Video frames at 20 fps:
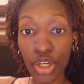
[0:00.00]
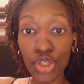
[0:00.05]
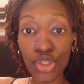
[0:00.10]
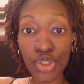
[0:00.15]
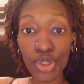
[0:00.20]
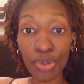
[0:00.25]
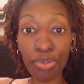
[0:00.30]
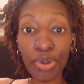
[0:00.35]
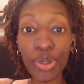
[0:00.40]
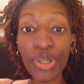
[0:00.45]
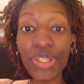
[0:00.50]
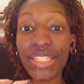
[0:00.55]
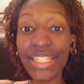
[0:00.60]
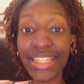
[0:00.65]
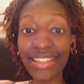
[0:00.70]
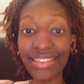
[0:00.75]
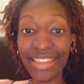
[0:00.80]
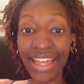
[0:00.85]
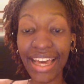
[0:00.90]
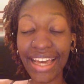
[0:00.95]
to put
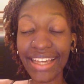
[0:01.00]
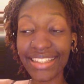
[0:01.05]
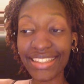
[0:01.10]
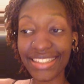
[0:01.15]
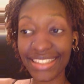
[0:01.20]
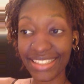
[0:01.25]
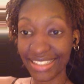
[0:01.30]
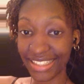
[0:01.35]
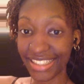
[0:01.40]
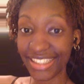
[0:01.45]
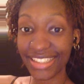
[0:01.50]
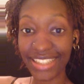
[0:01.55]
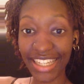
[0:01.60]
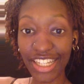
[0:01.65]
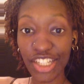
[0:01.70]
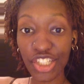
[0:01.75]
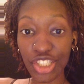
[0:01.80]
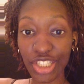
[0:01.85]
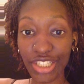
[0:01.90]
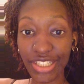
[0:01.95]
in that
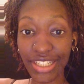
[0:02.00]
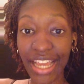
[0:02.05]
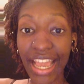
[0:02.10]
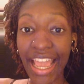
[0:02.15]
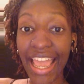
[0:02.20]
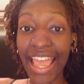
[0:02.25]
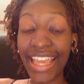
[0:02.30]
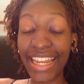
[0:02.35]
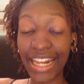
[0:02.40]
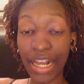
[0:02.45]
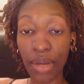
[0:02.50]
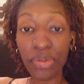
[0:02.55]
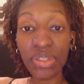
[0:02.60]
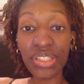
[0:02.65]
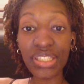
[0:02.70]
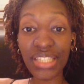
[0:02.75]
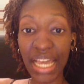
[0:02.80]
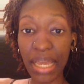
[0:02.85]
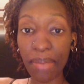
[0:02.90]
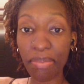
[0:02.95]
dissertation. And I was
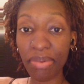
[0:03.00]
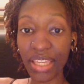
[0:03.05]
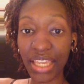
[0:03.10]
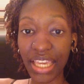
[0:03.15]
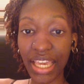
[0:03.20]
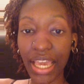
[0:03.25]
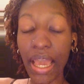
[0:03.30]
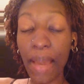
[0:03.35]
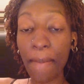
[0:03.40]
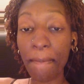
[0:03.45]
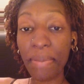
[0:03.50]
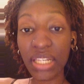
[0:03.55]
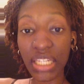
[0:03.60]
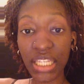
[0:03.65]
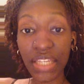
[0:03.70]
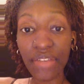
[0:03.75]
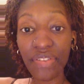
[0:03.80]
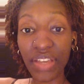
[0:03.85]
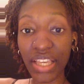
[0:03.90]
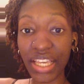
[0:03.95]
typing it and
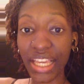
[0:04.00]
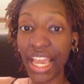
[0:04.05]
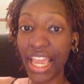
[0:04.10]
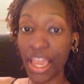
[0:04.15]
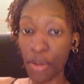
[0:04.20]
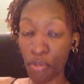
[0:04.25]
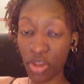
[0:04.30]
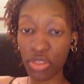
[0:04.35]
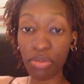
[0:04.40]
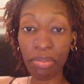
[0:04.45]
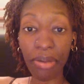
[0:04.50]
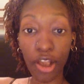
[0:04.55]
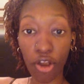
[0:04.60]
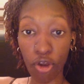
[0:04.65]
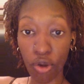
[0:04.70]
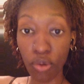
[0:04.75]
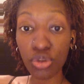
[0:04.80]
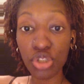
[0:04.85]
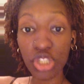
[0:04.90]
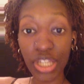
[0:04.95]
believing with my
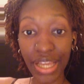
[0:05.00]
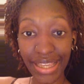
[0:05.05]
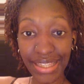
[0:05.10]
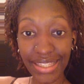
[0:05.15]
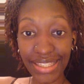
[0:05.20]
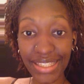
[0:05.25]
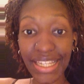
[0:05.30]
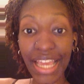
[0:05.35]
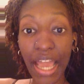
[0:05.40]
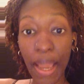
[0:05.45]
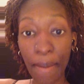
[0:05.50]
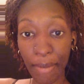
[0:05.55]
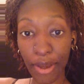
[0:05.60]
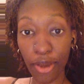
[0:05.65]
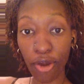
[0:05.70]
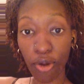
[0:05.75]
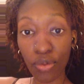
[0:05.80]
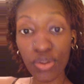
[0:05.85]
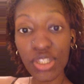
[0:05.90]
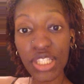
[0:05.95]
whole chest and my
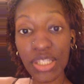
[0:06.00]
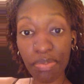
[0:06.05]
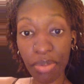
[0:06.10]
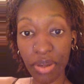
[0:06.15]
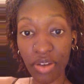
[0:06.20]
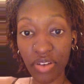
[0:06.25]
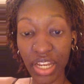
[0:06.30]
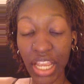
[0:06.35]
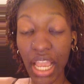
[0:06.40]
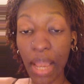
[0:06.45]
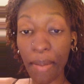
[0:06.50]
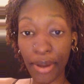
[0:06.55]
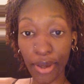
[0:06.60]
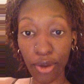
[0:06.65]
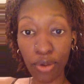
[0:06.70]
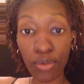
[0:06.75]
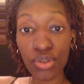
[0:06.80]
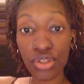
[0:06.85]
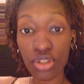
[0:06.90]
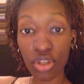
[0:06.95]
whole spirit and my
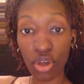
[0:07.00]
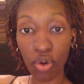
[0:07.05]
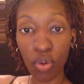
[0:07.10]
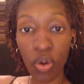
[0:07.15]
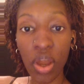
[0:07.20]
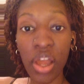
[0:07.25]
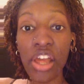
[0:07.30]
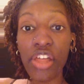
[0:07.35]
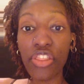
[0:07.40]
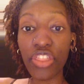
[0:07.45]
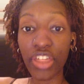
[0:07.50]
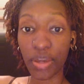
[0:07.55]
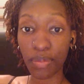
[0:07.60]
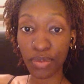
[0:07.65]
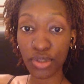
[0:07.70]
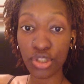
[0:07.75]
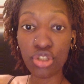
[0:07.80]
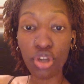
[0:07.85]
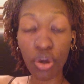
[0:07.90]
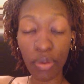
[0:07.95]
whole soul that it
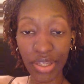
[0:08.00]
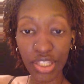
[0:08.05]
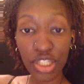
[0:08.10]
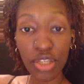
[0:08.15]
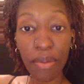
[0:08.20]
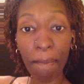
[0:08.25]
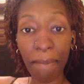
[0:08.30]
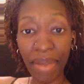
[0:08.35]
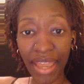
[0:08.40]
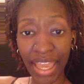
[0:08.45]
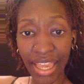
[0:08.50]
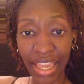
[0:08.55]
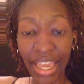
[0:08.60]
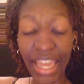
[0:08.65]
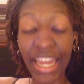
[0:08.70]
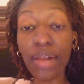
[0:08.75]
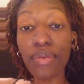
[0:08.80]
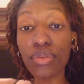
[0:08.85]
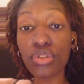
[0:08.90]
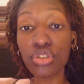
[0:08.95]
was going to bang
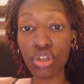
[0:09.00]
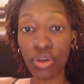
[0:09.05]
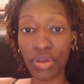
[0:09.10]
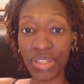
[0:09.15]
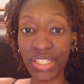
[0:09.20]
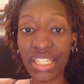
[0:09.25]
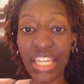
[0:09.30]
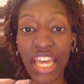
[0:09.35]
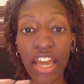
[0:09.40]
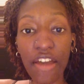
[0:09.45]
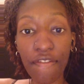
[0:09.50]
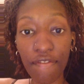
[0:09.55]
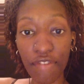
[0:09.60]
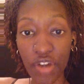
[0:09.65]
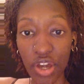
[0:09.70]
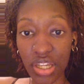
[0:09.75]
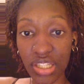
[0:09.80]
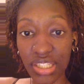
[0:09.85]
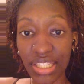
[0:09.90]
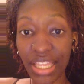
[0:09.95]
and I was going to get a
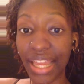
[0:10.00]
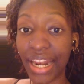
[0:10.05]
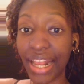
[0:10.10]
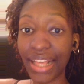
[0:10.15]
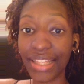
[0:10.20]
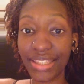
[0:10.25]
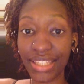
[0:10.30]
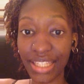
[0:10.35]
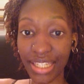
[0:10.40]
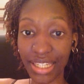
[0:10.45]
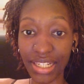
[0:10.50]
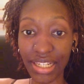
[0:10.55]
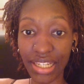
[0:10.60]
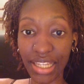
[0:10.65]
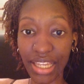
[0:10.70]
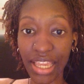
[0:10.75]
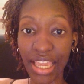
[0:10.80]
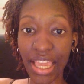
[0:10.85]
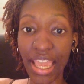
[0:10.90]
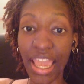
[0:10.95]
first. And I did.
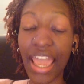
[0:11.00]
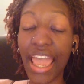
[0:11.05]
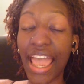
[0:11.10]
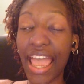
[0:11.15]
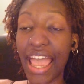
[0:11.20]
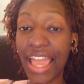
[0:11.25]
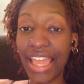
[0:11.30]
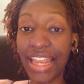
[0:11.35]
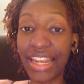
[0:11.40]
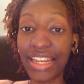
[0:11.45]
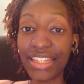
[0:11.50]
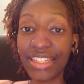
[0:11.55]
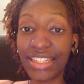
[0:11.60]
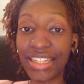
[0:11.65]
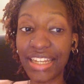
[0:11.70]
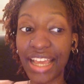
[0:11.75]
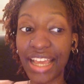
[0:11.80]
And